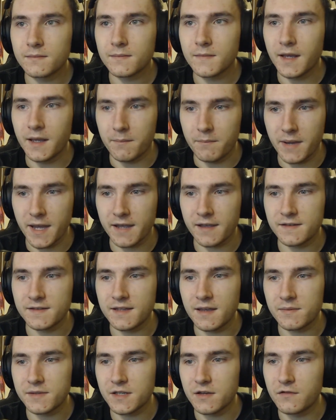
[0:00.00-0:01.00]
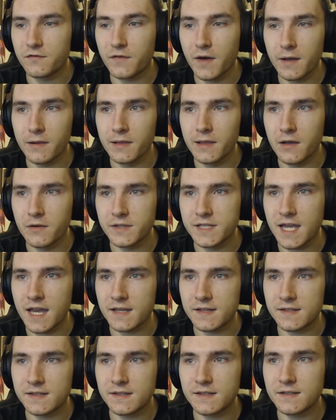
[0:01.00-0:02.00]
And back into the episode, final load
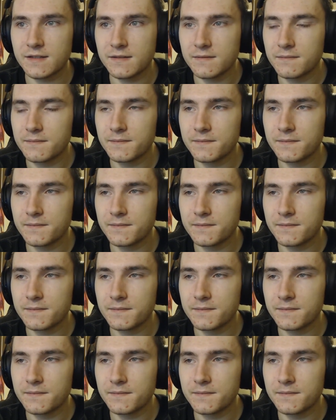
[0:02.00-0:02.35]
test.